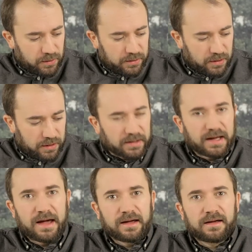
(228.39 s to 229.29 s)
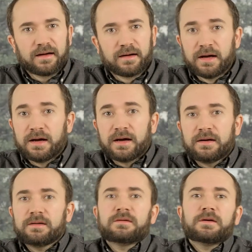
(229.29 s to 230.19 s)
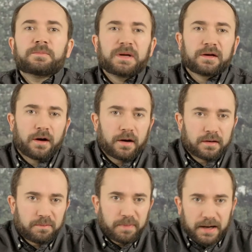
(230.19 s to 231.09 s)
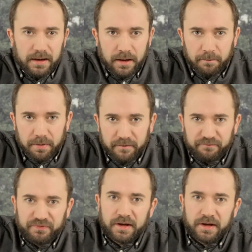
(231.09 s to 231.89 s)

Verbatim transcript: try to talk like Hank. And it can be caused by a number of